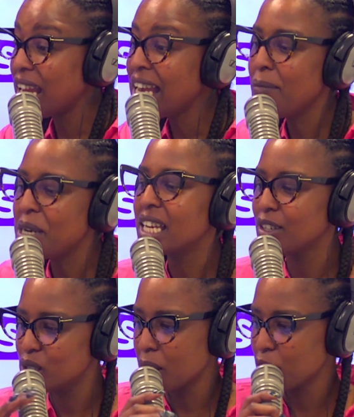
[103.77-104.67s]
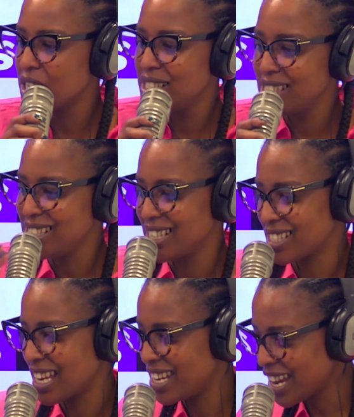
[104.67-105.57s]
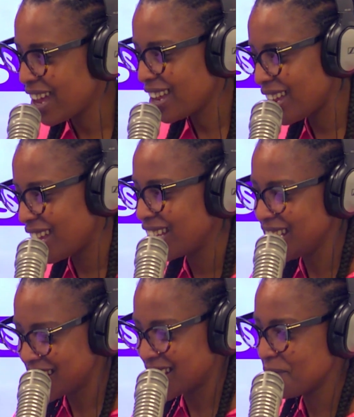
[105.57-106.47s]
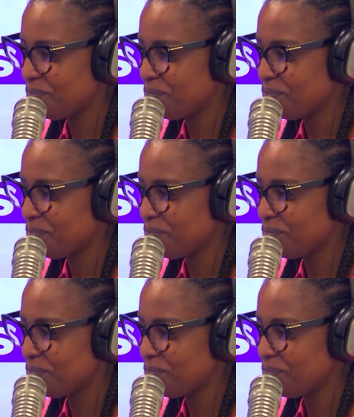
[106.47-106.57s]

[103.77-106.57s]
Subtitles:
let me tell you some of the diseases. Listen,